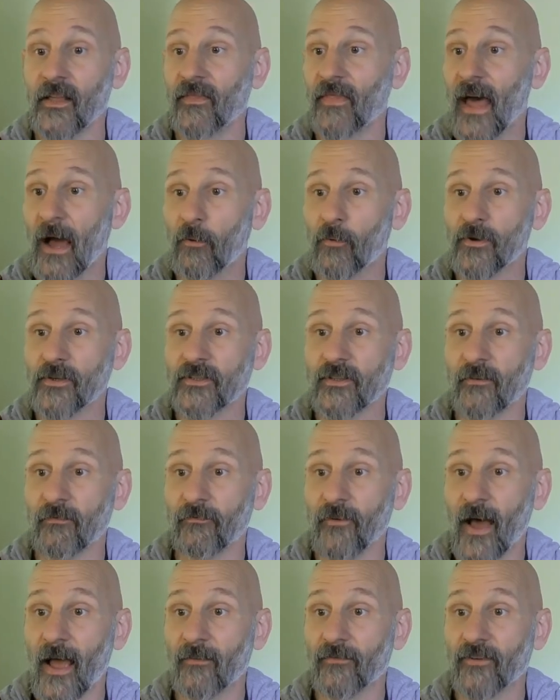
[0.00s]
That was the
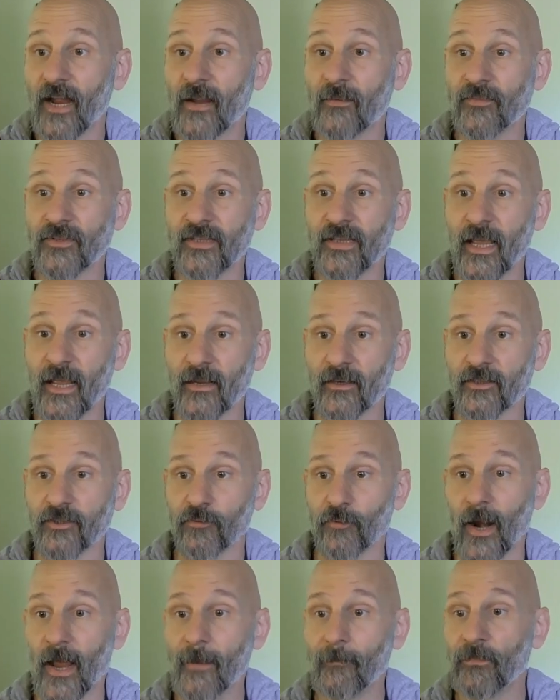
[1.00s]
5 times
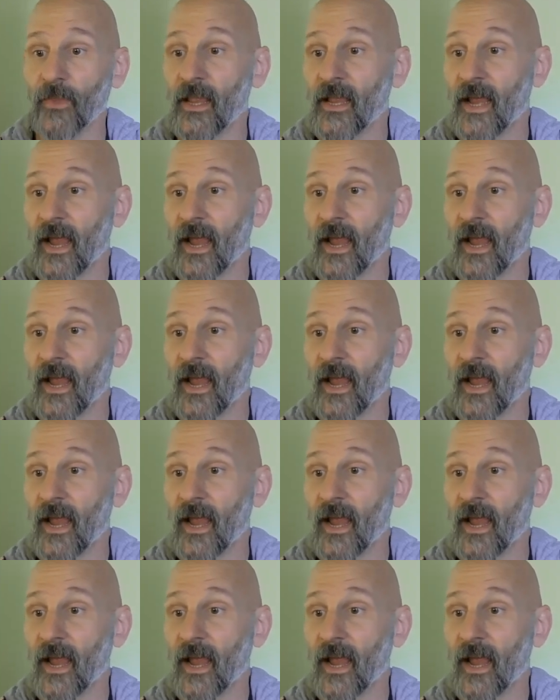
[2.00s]
6, right?